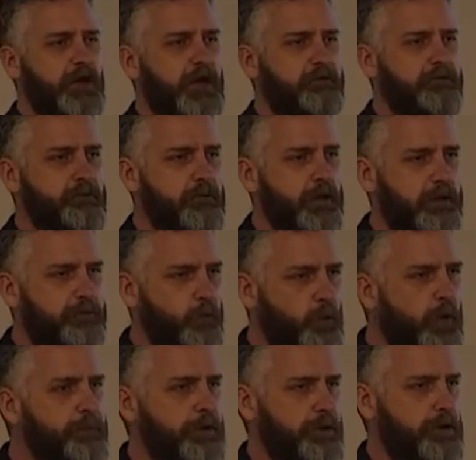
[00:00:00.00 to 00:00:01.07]
of
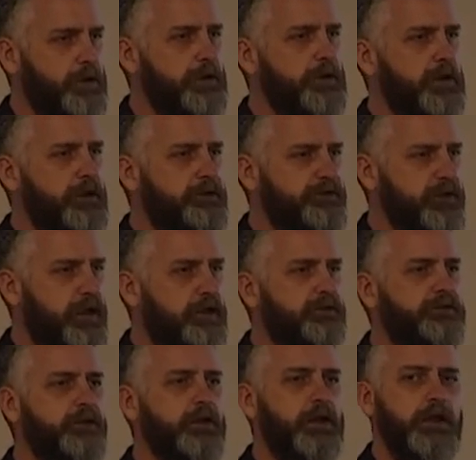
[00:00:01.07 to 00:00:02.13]
womanhood and says,